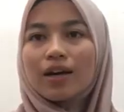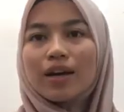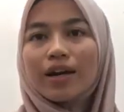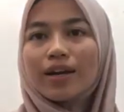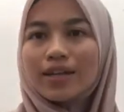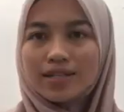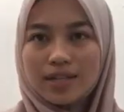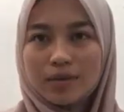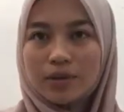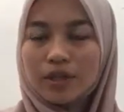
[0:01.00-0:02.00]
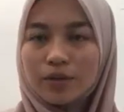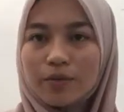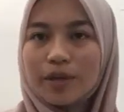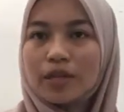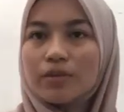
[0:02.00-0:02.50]
Hi and
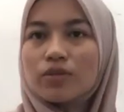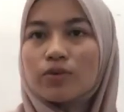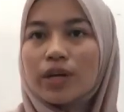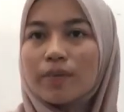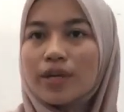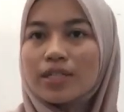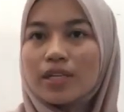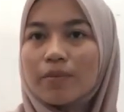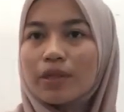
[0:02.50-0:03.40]
Assalamualaikum. My name is Ku Aimi Hazika